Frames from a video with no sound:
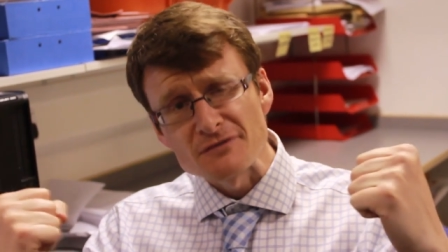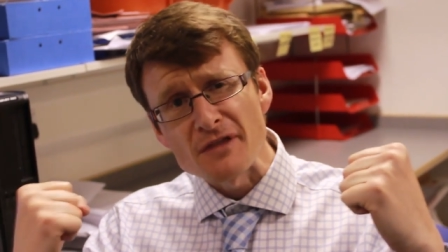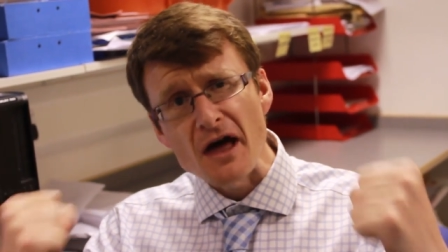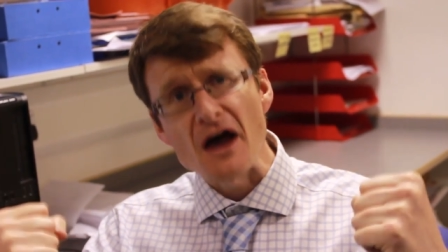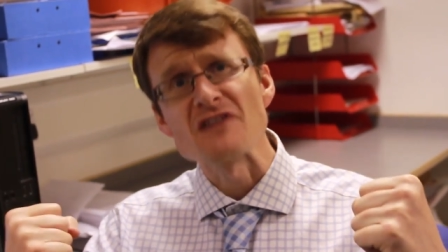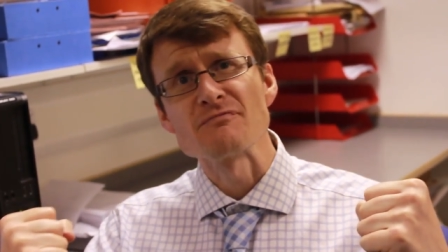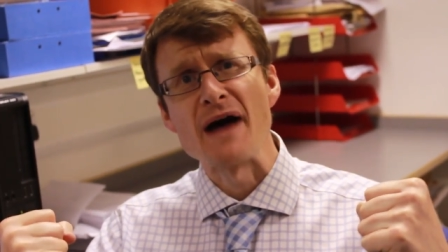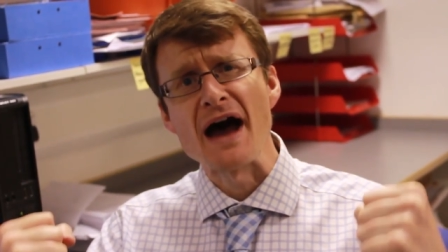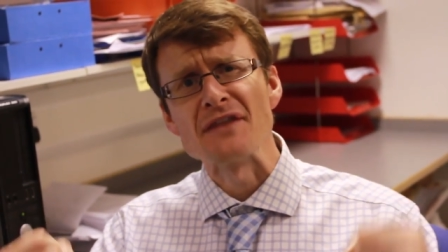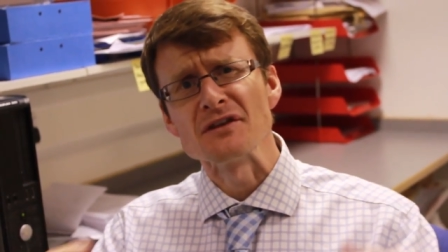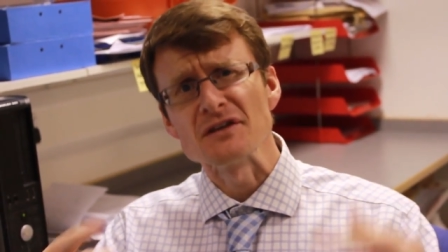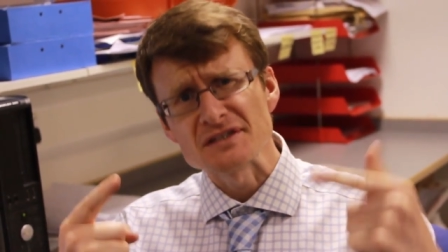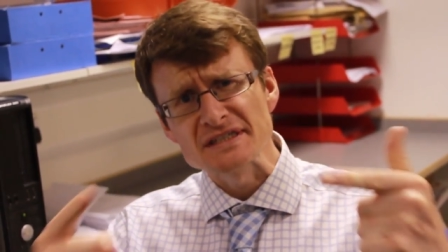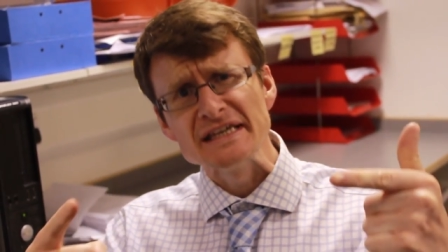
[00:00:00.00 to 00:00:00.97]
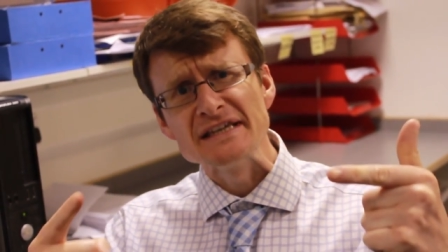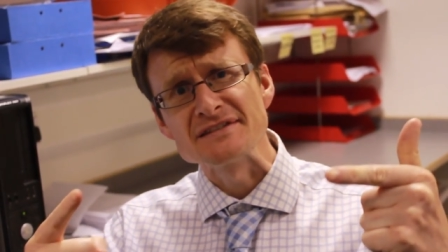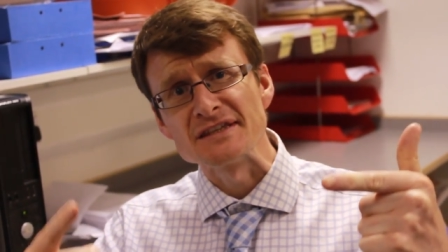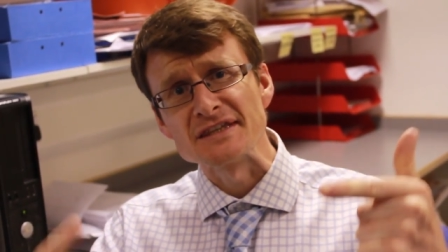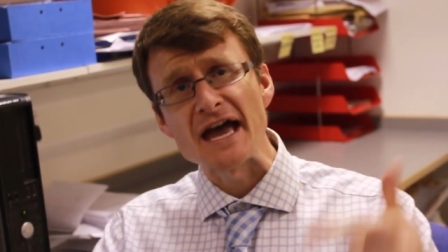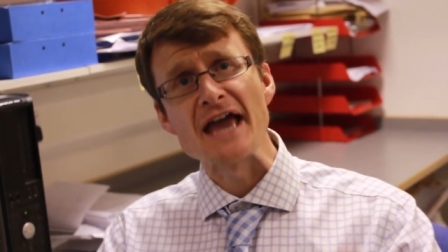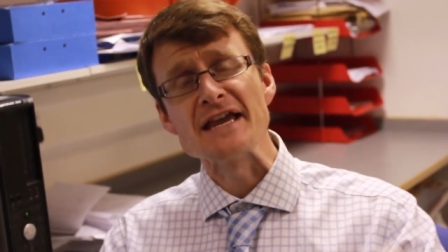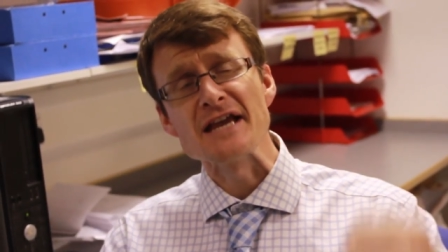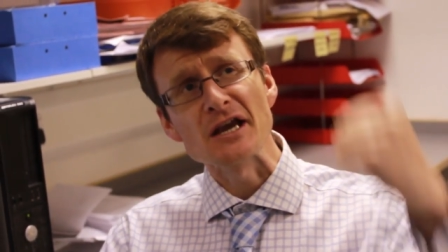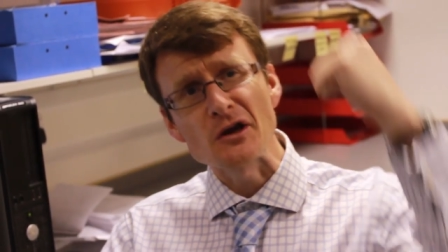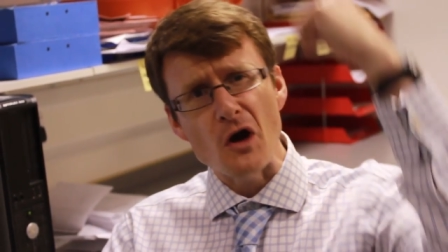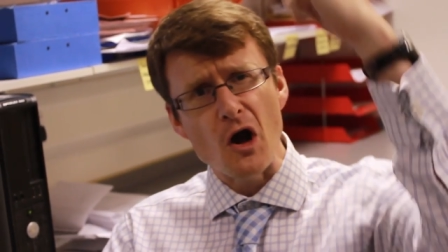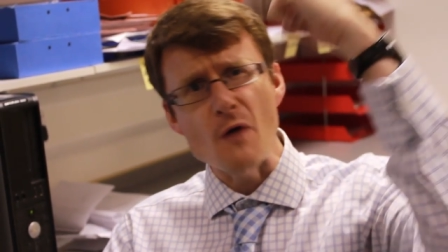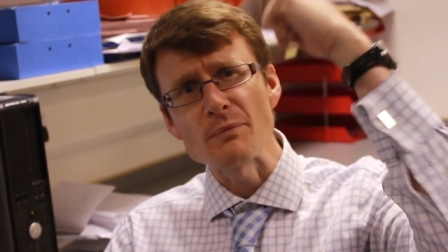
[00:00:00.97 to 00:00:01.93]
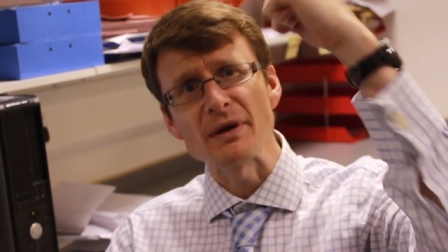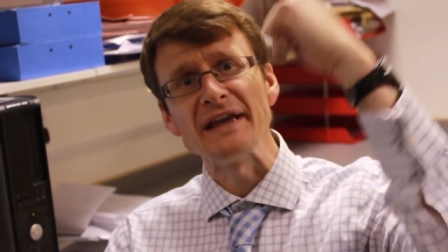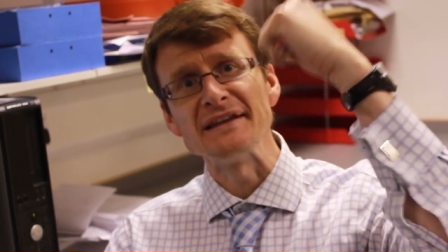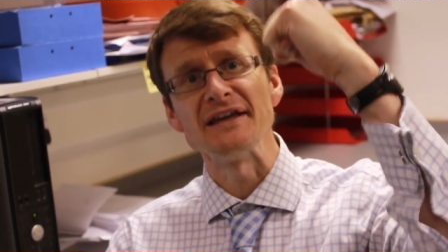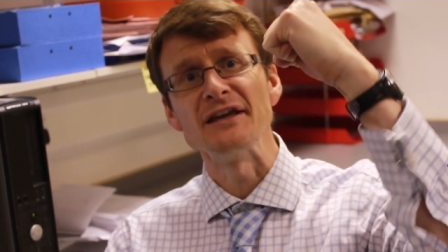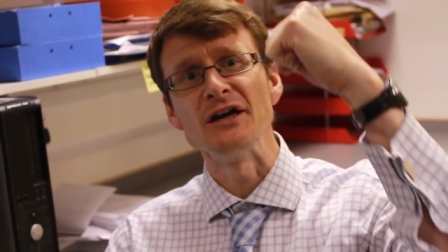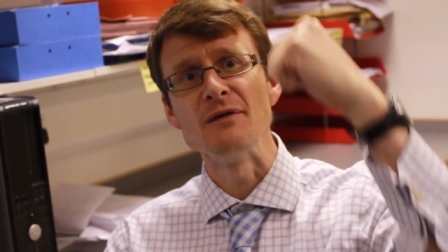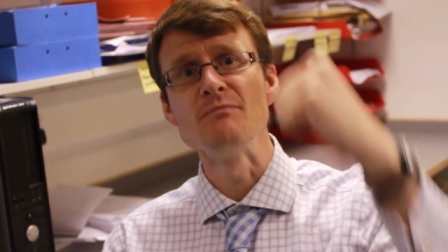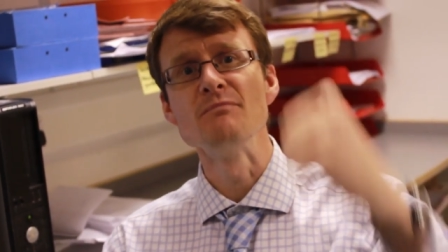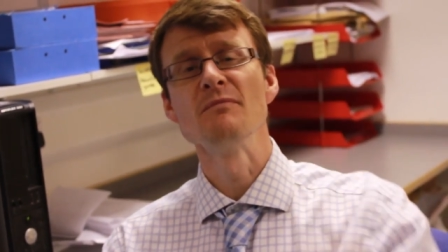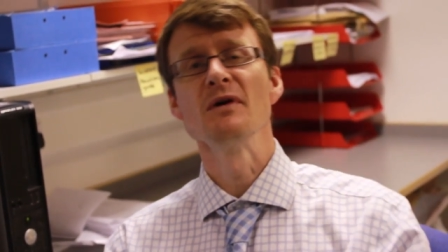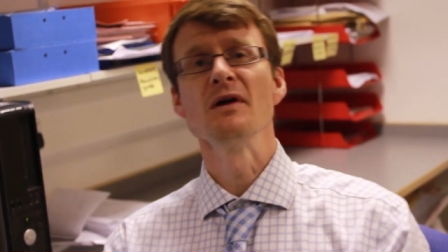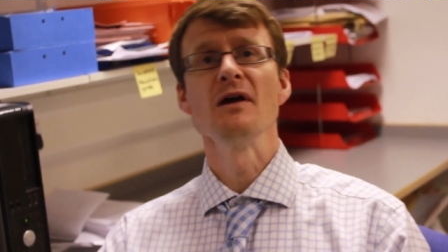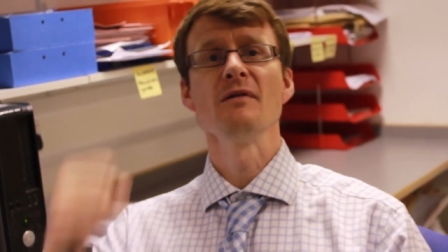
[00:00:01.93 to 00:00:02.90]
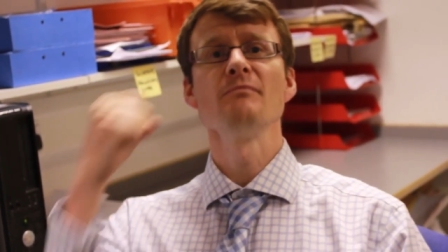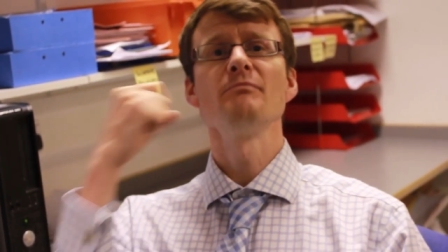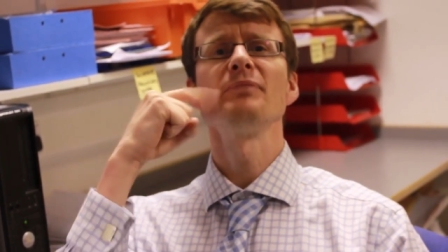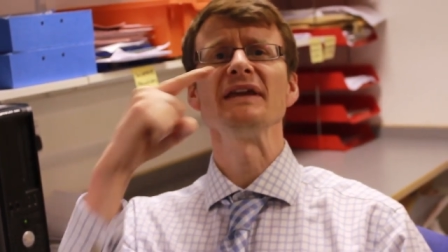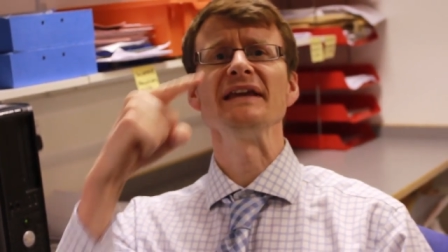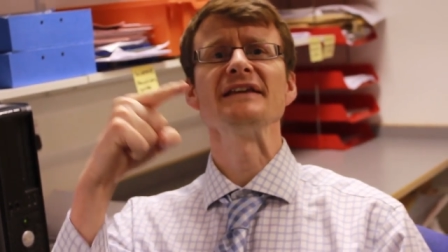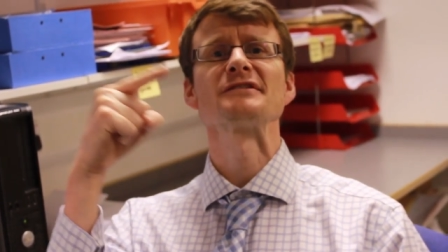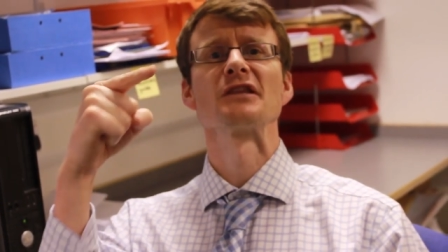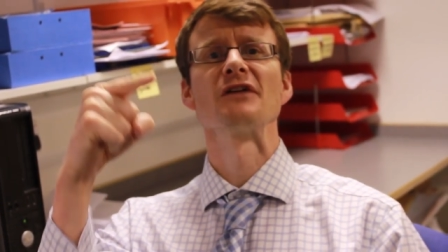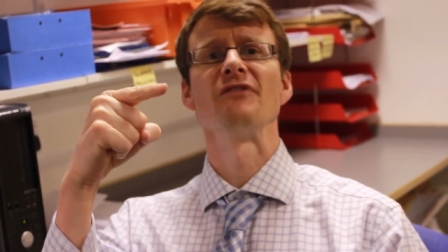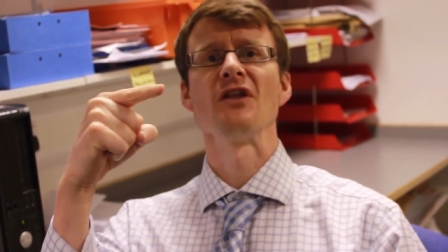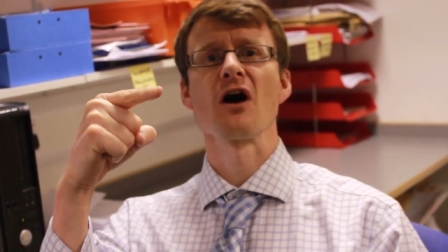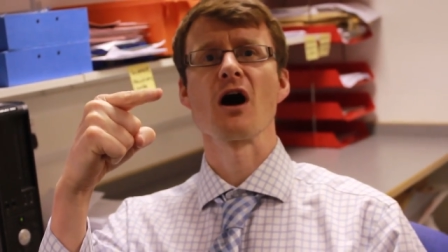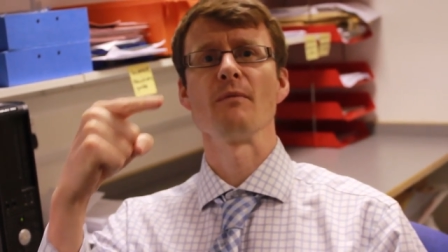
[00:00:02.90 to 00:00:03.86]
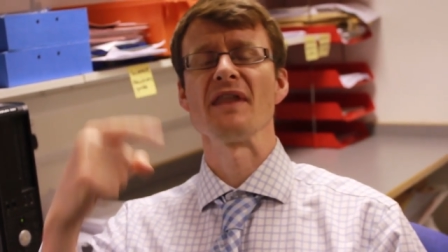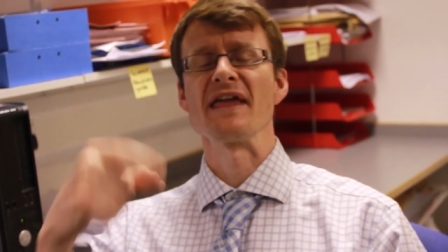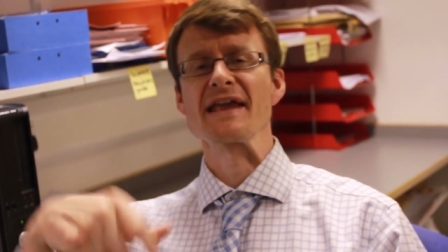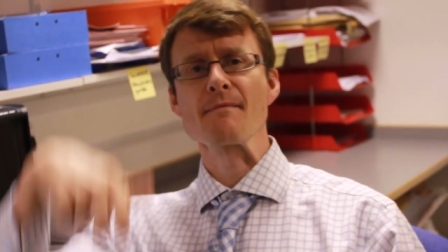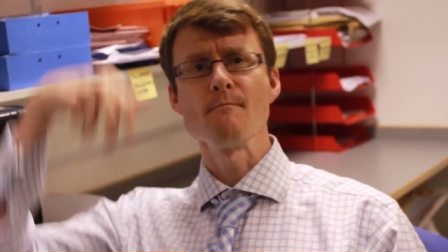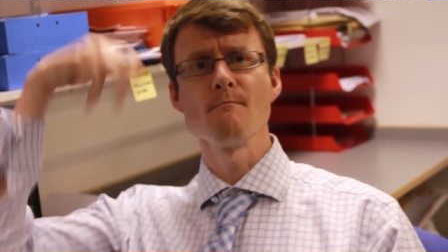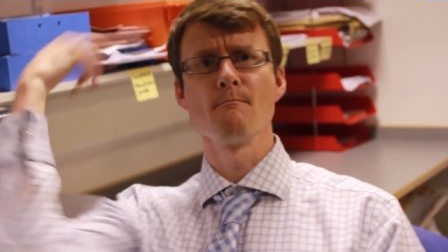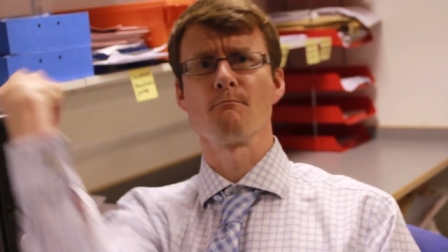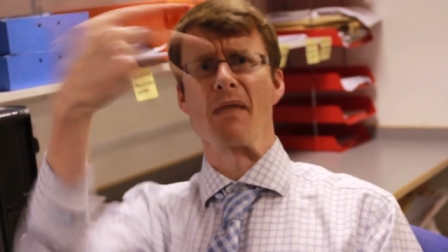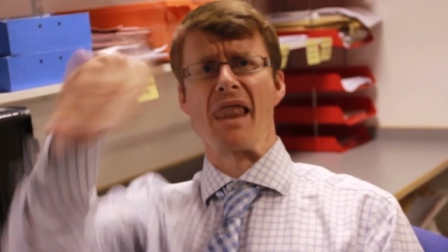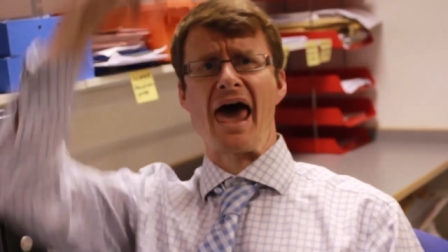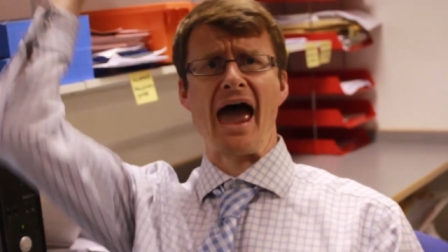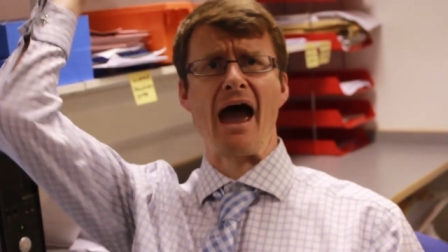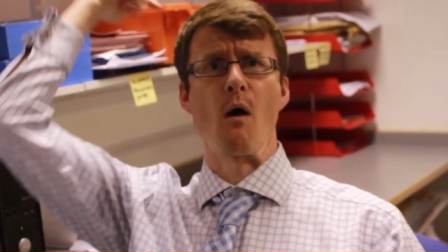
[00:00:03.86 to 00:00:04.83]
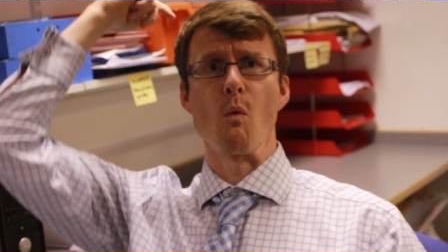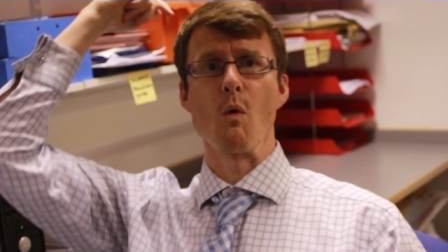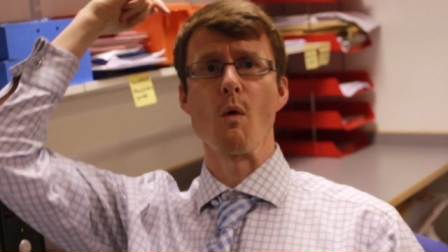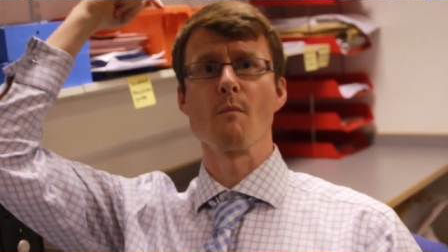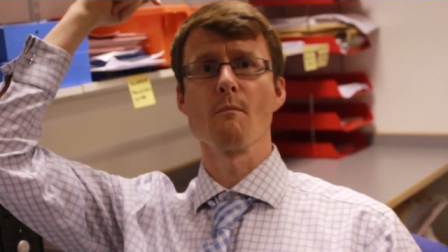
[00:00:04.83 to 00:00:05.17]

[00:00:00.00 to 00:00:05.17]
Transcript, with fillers: of life, man. Seize the day, carpe diem, peace, love and harmony. Blow!